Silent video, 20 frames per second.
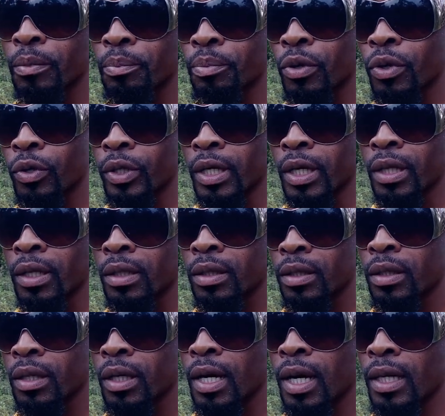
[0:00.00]
powder
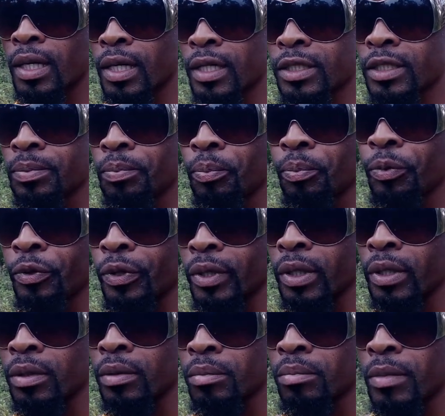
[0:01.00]
and a
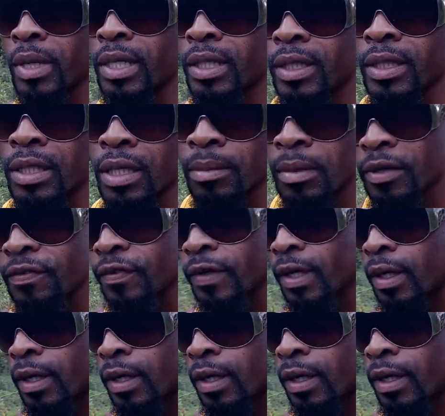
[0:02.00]
spray by the name of